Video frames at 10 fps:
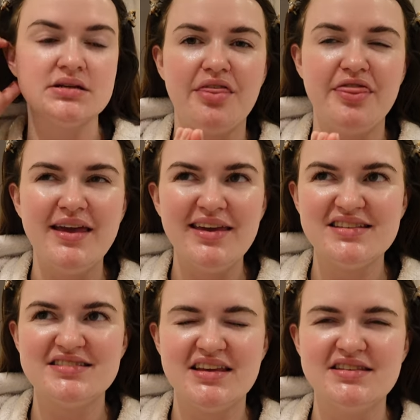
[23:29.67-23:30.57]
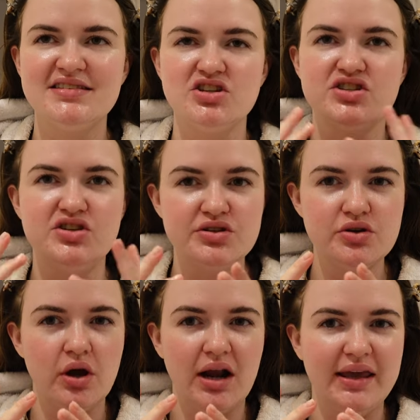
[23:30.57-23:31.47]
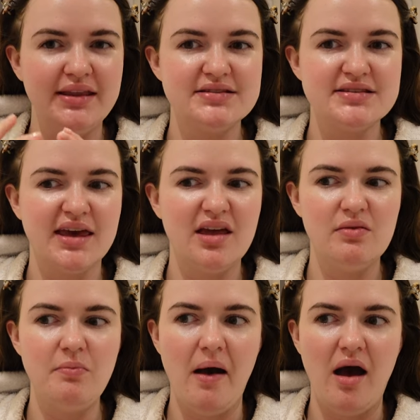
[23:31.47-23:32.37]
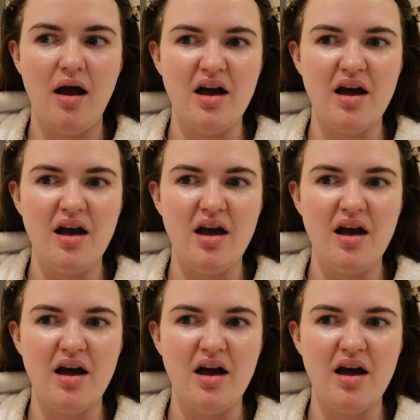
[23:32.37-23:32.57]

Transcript: I think it says to just use it on clean skin but